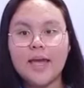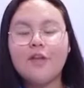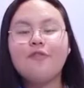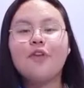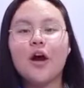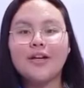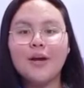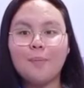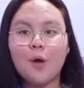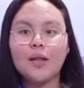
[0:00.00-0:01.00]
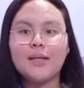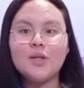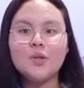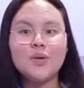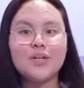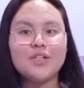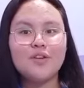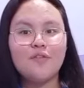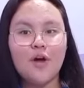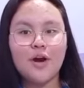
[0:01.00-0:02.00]
and variable in which
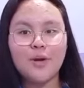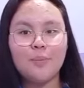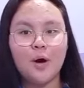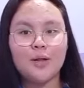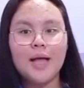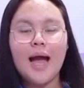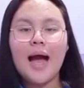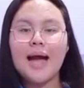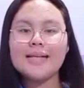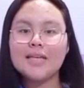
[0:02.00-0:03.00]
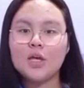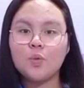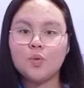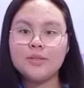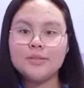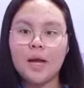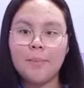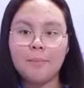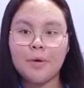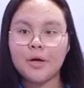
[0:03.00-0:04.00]
the variable has a whole
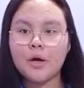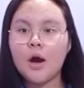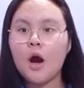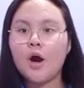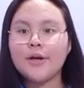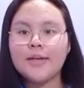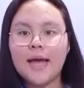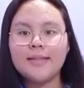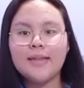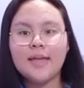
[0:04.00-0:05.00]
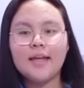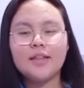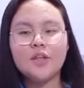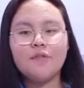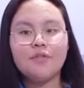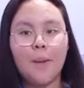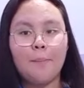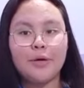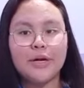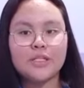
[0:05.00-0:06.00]
number or non-negative
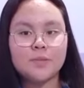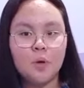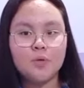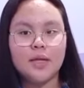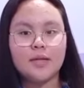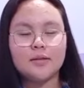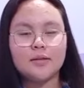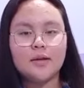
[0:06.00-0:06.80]
number exponent.